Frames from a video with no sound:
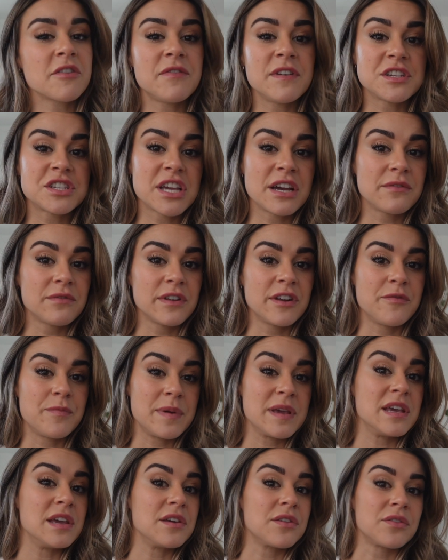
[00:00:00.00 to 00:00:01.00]
of fish get rid of
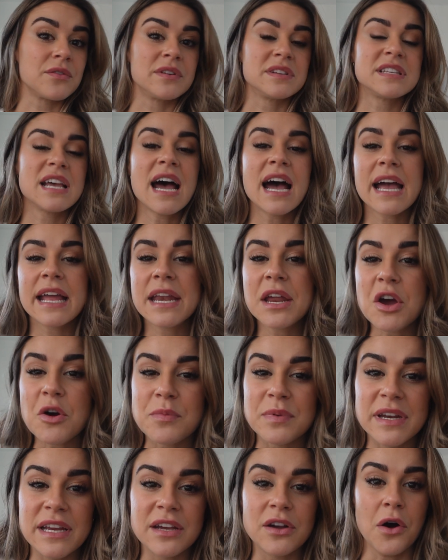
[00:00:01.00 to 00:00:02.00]
pee through a tiny
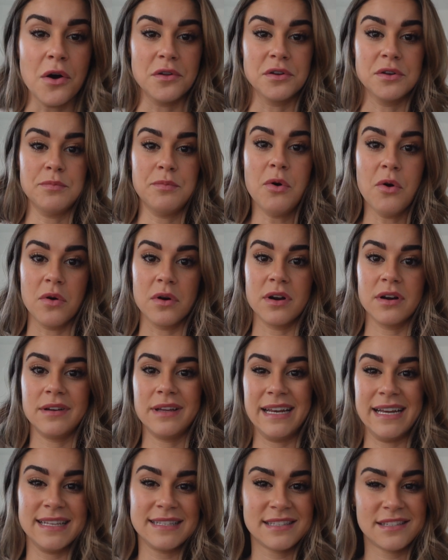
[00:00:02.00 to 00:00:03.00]
opening called a pore,
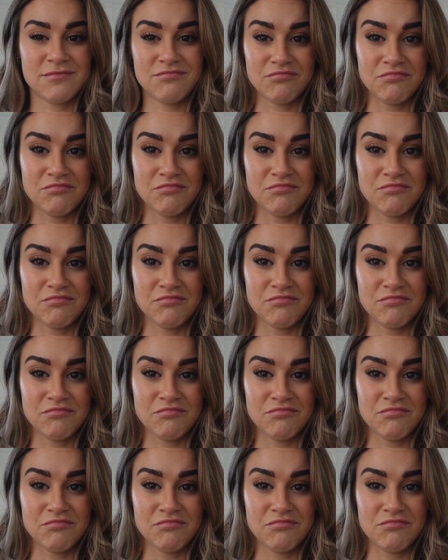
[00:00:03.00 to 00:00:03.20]
and it's